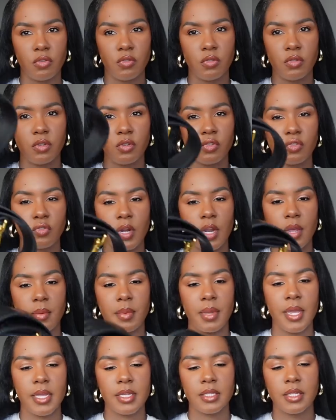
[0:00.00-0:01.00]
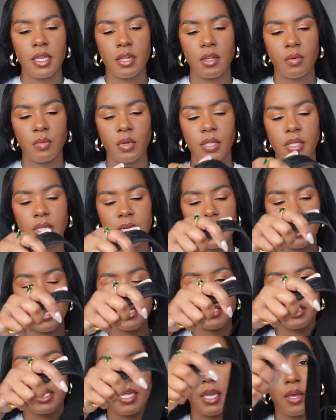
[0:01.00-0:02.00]
This is the strap. It has like a really
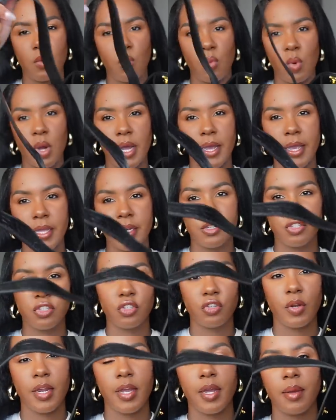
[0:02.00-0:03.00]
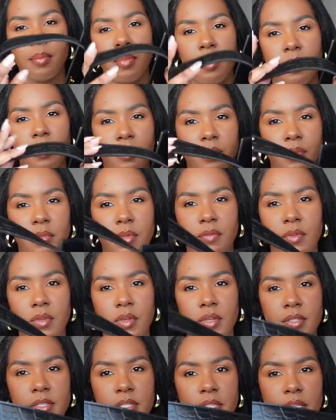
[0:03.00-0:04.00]
nice like wide strap. You
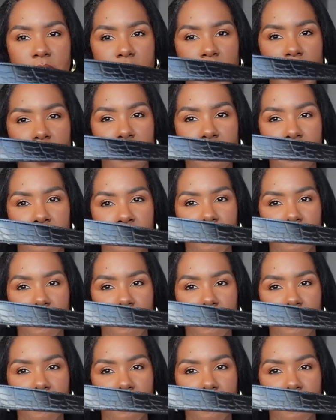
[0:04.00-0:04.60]
can see that.